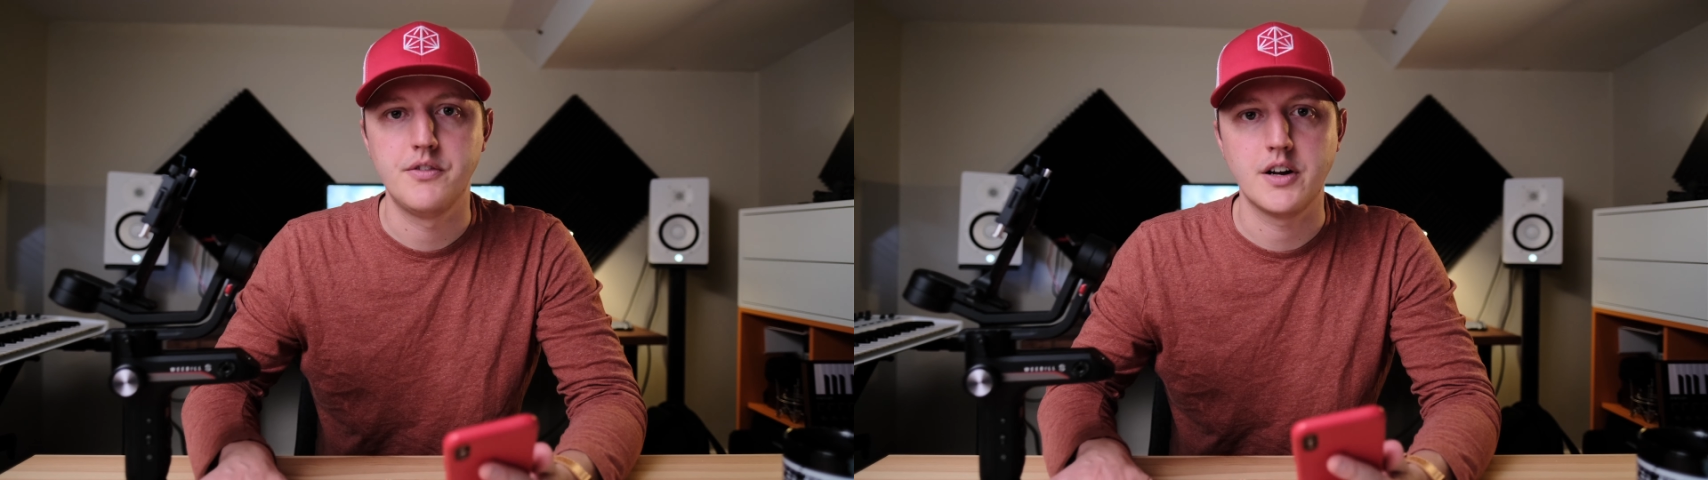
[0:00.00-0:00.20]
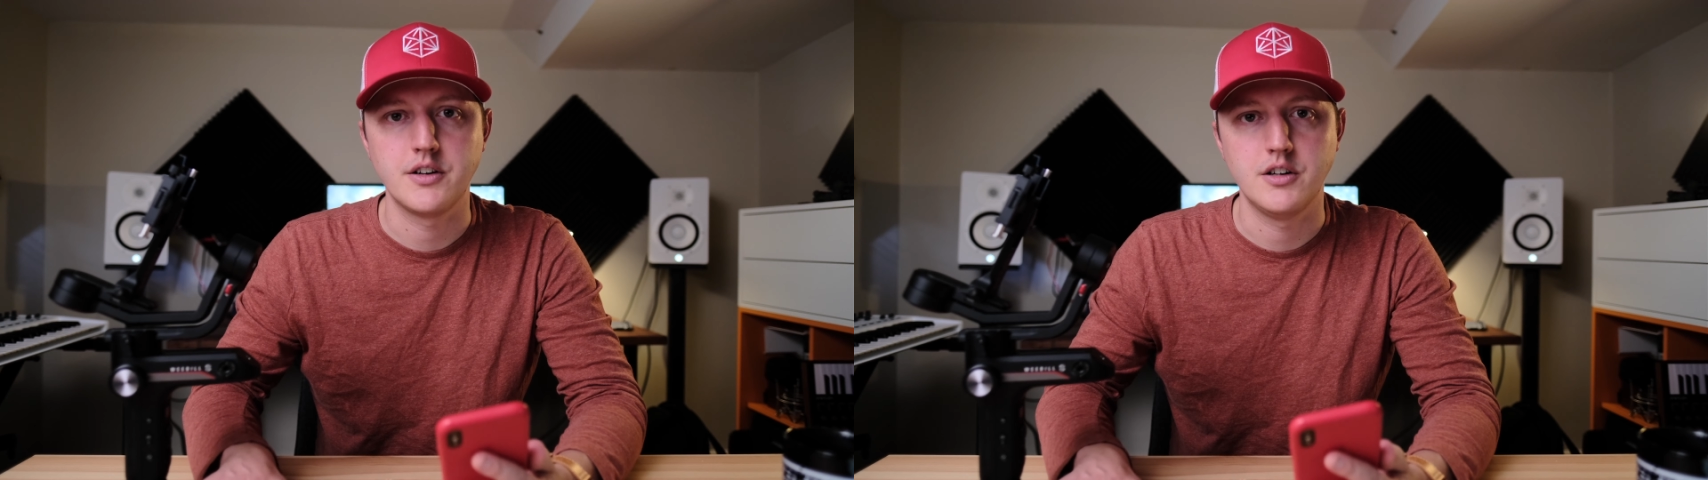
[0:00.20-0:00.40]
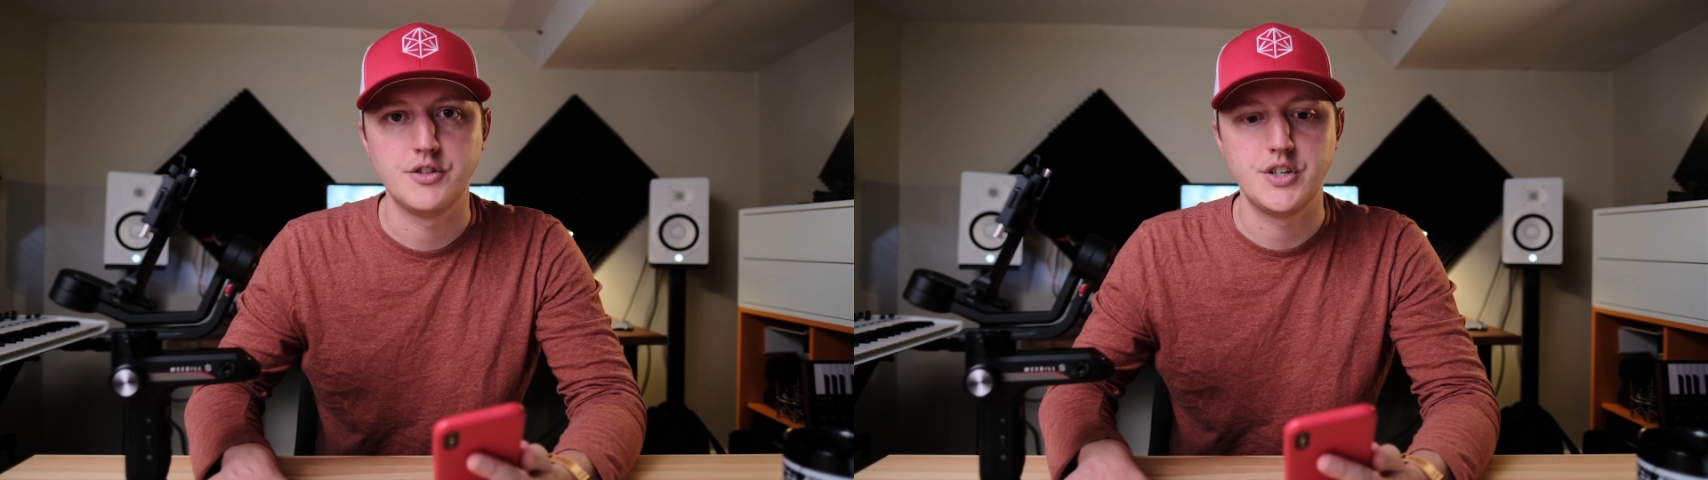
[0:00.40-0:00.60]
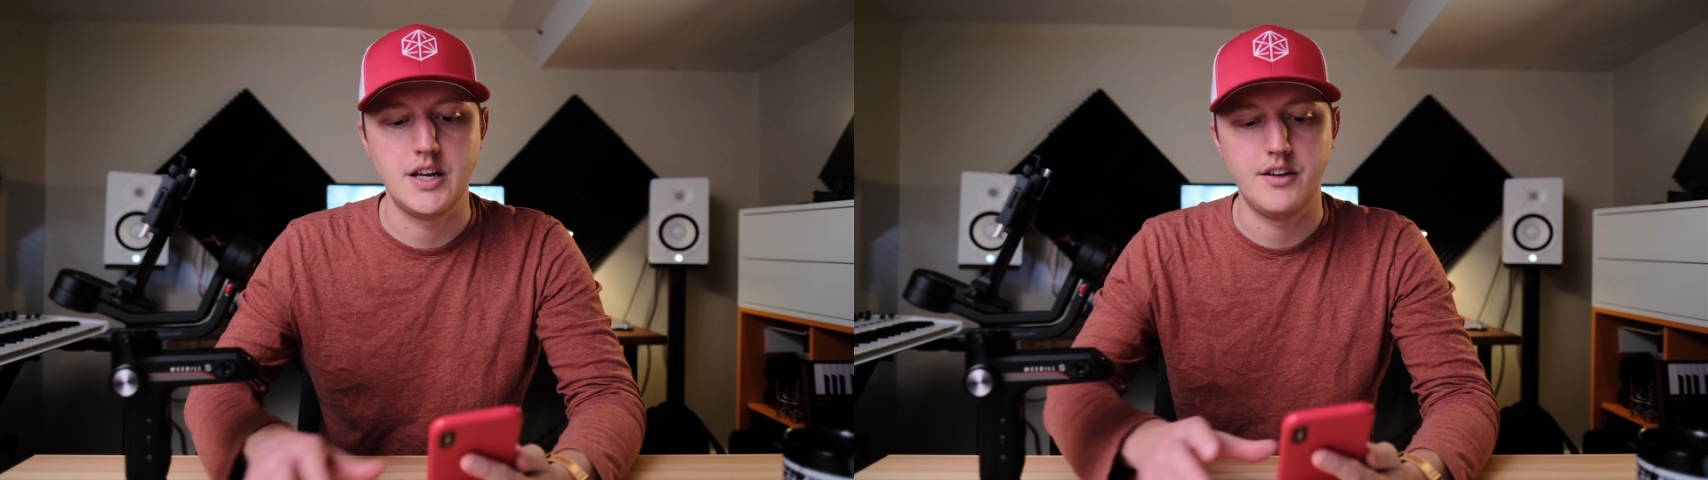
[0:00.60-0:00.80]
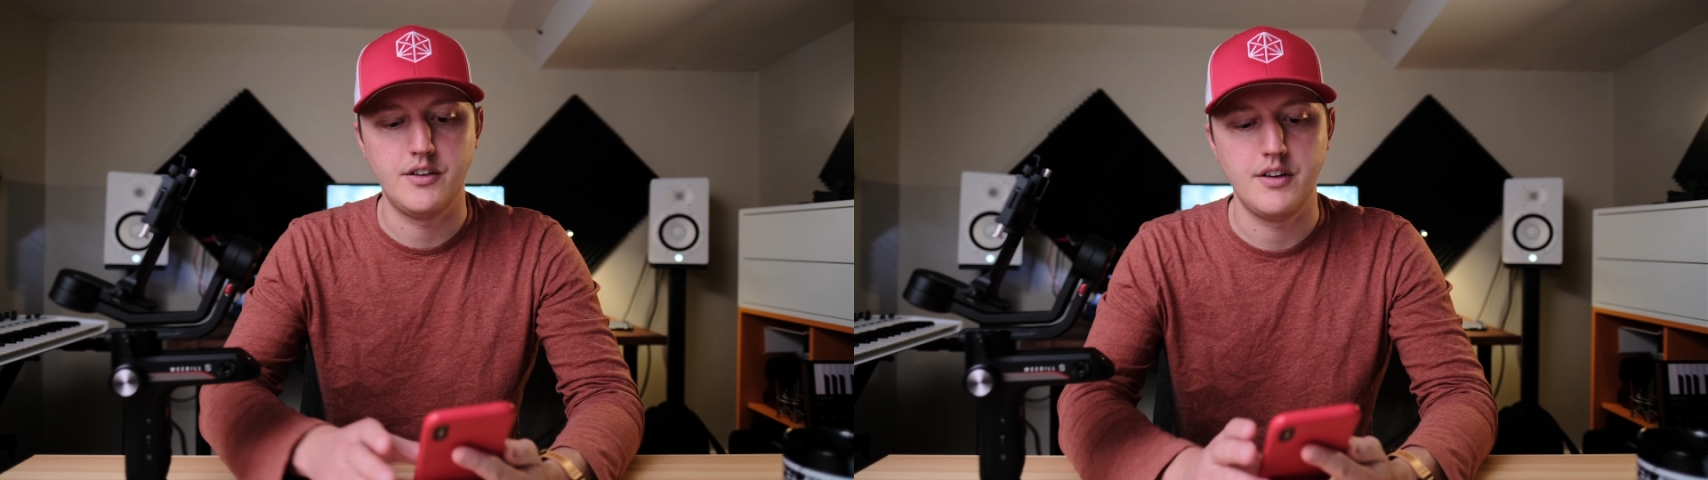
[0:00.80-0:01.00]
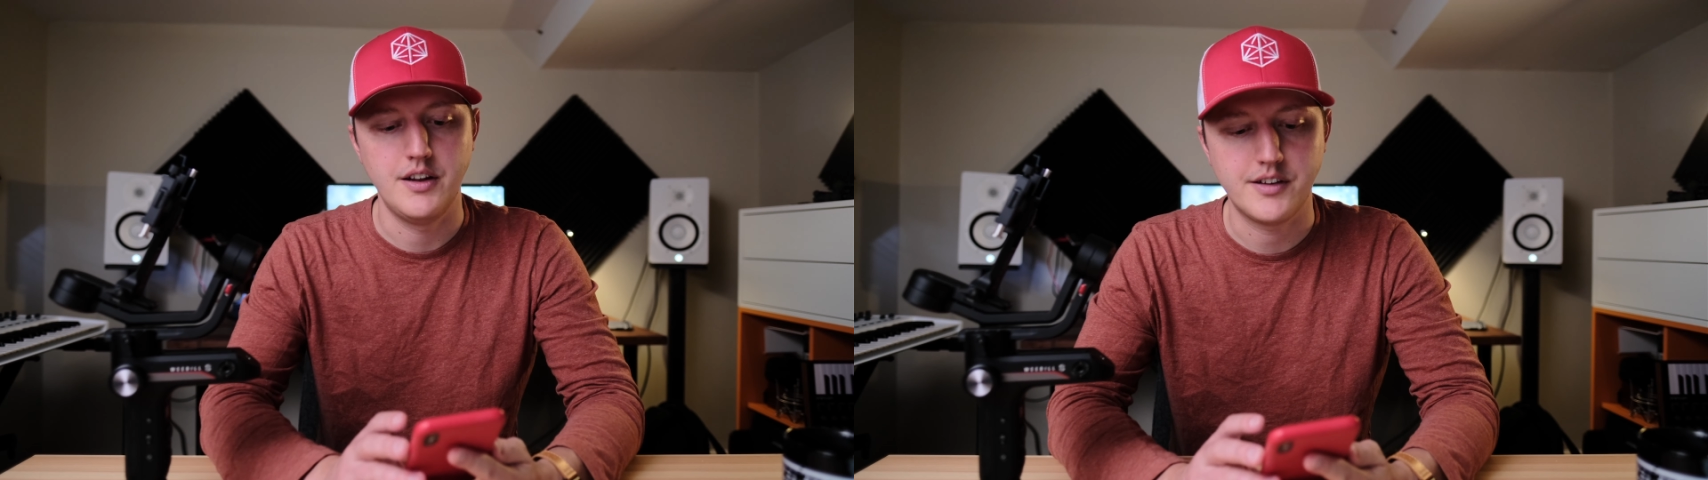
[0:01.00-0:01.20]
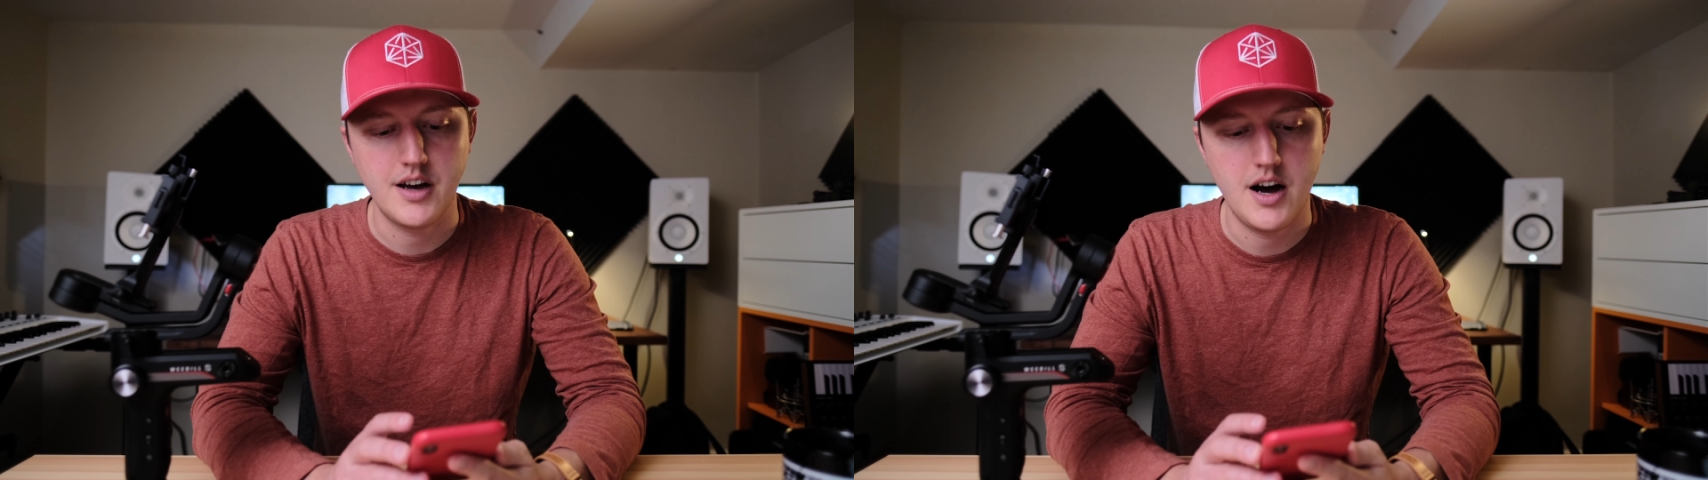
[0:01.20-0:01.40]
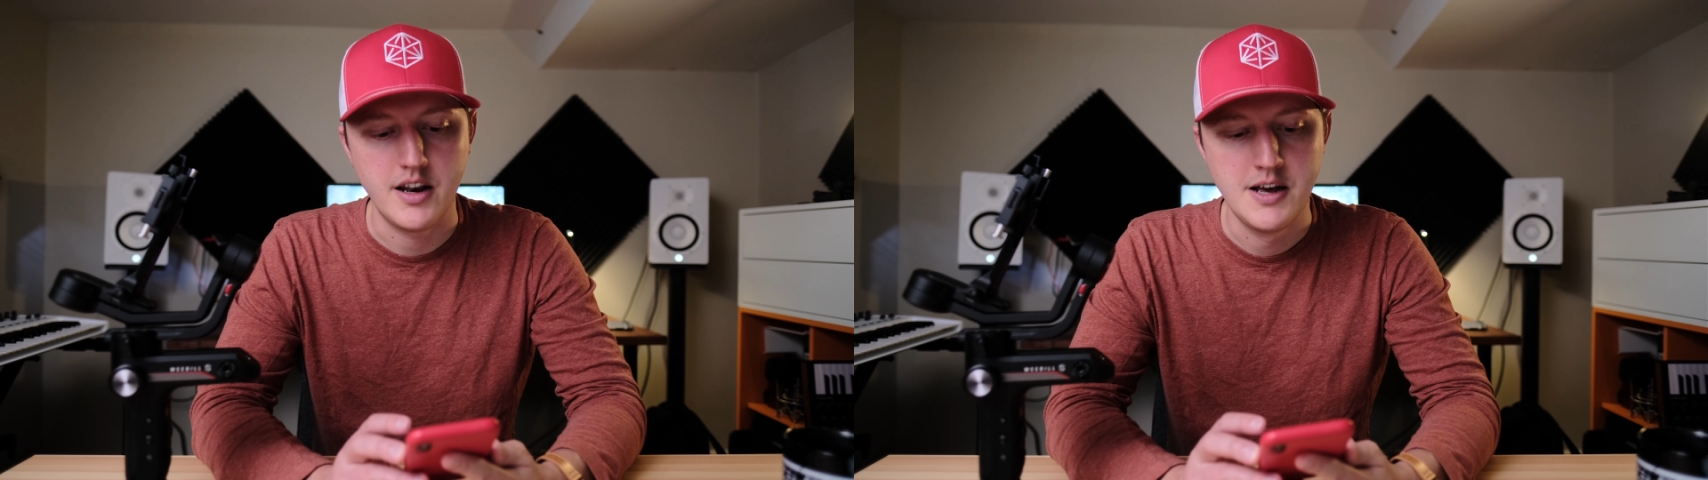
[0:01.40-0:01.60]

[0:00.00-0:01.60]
technology is it's got